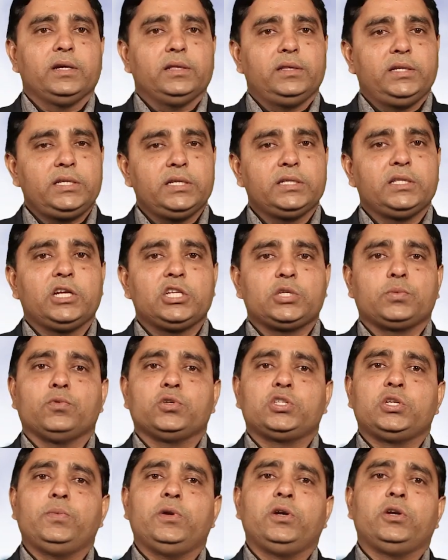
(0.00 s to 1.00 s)
This is the
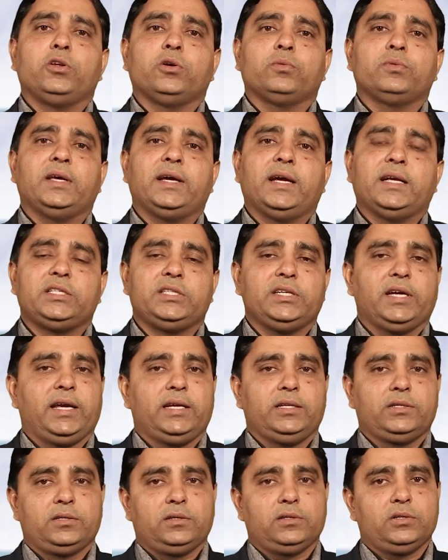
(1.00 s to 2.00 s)
responsibility of the
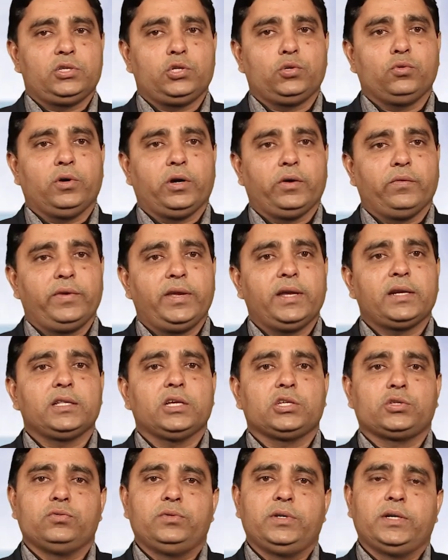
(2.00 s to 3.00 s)
HEIs to aware
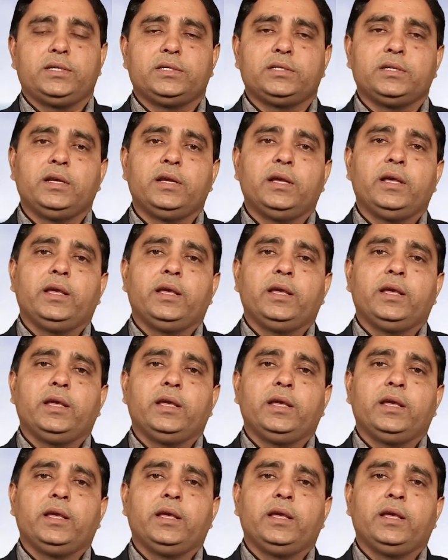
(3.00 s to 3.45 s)
the students